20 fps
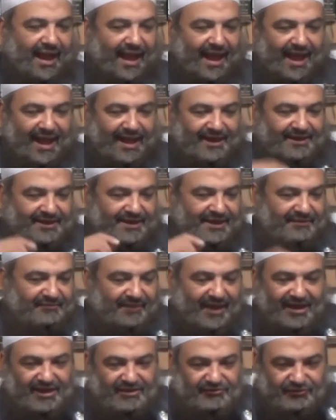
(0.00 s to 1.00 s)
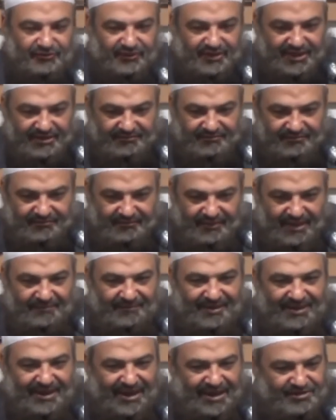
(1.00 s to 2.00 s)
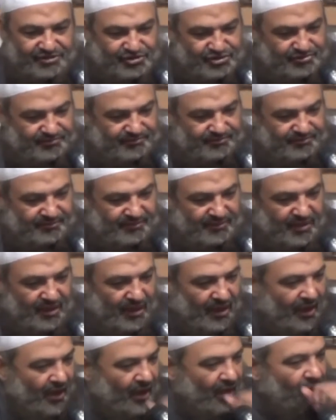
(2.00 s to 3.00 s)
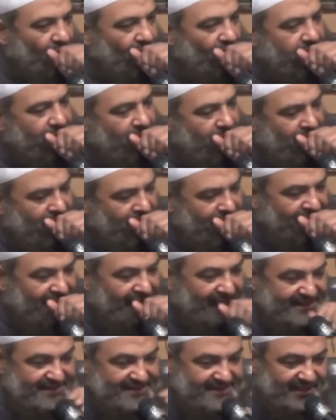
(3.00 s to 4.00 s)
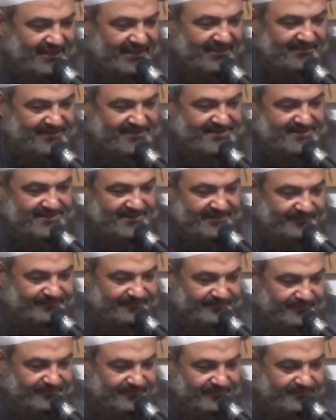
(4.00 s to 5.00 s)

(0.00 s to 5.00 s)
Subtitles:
and he made for him a manhaj, a syllabus,